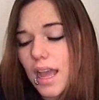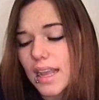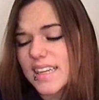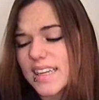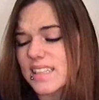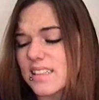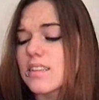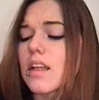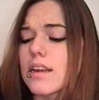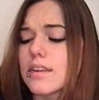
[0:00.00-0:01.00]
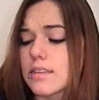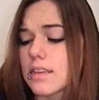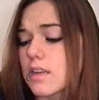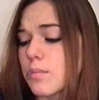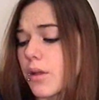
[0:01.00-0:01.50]
I got teased a lot as a
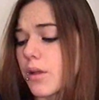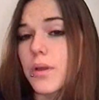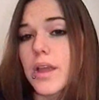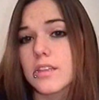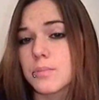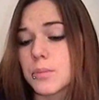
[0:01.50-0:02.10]
kid about the way I